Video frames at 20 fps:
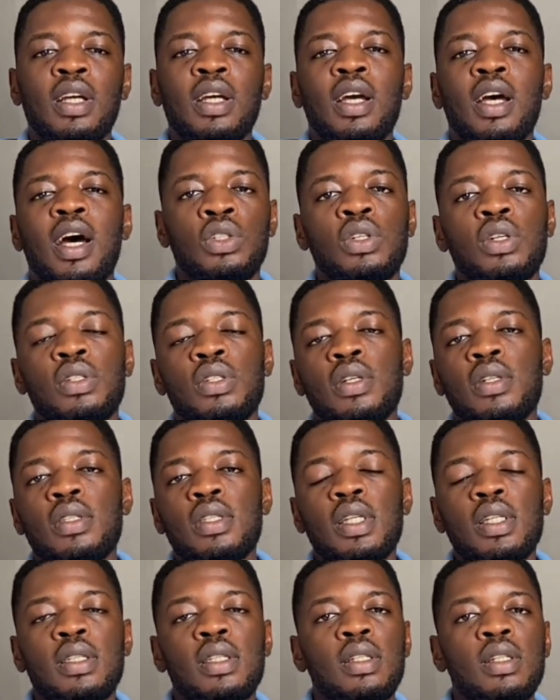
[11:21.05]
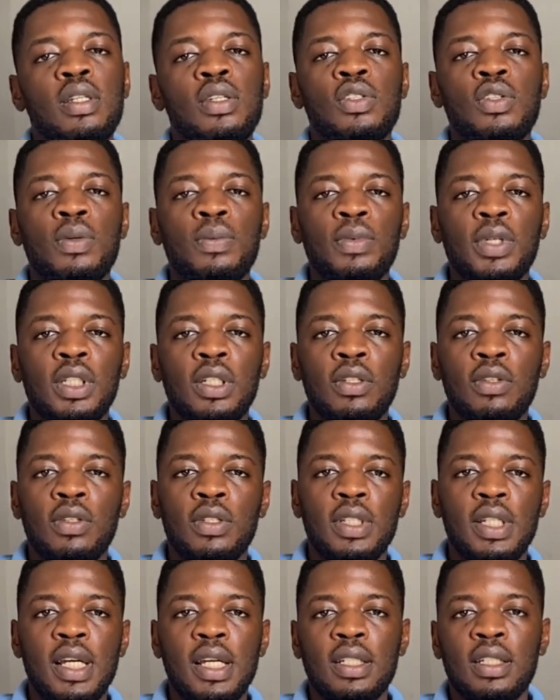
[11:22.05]
Just yesterday, somebody
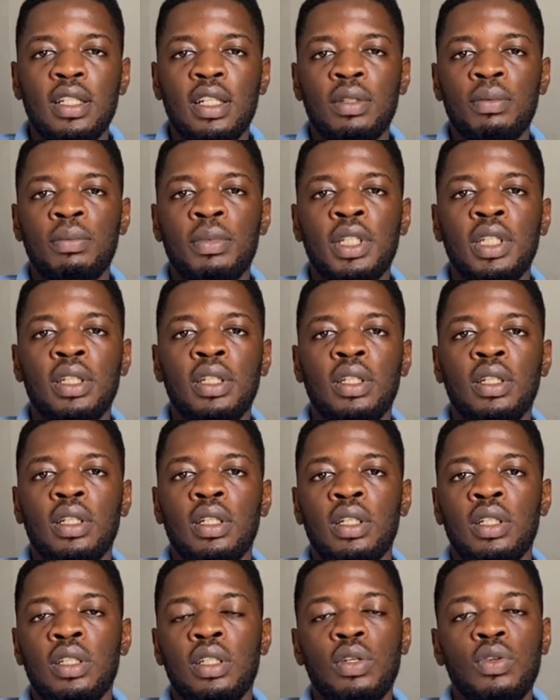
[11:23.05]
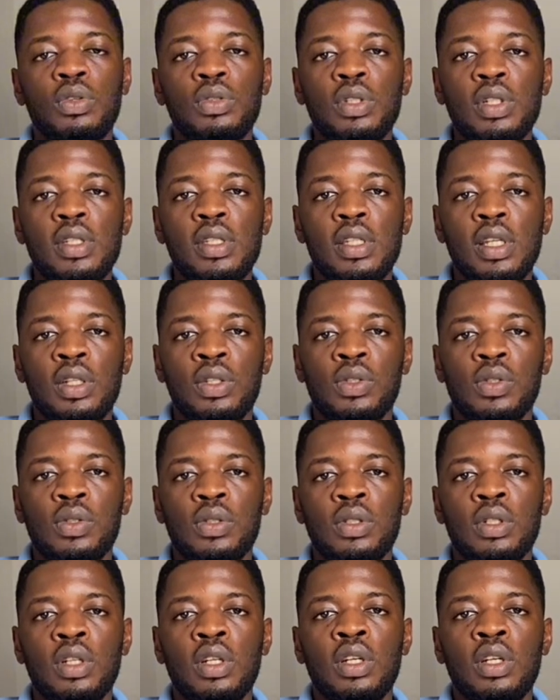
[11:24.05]
contacted me in the coaching session.